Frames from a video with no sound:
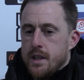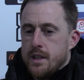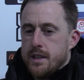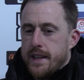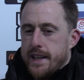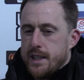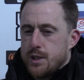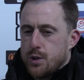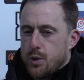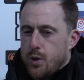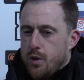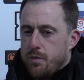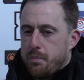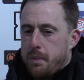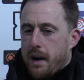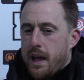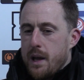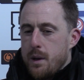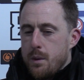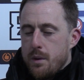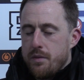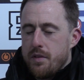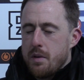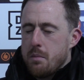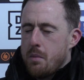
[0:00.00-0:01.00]
They sort of
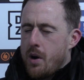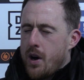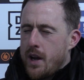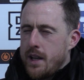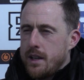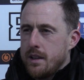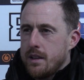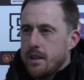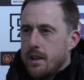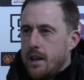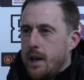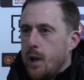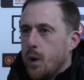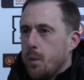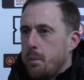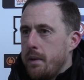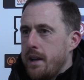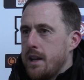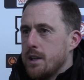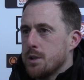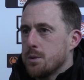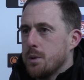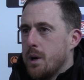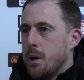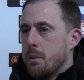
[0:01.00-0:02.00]
play with your mind a little
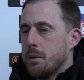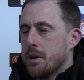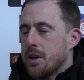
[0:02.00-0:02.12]
bit as well,